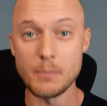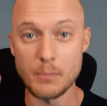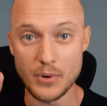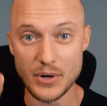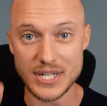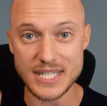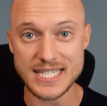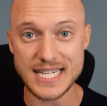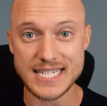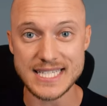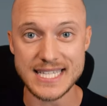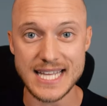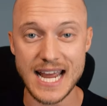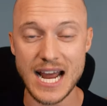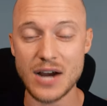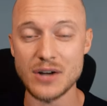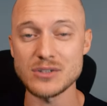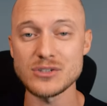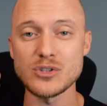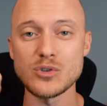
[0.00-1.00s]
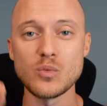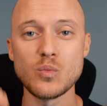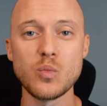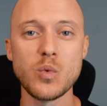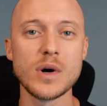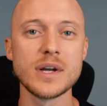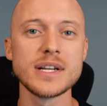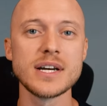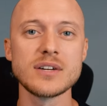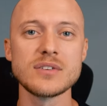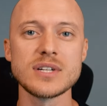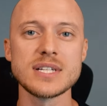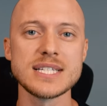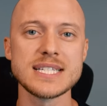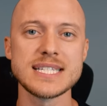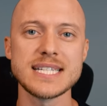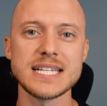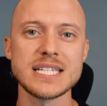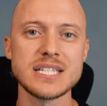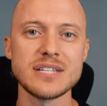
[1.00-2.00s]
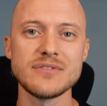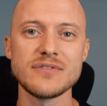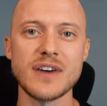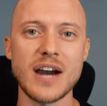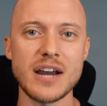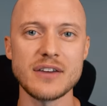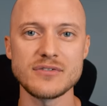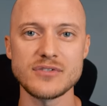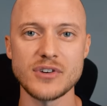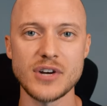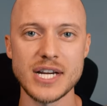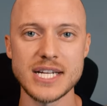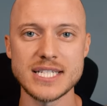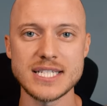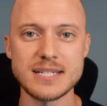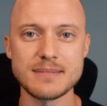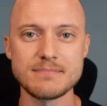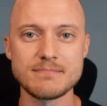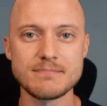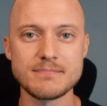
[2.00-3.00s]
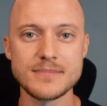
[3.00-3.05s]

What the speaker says: brings it down to 165 trades.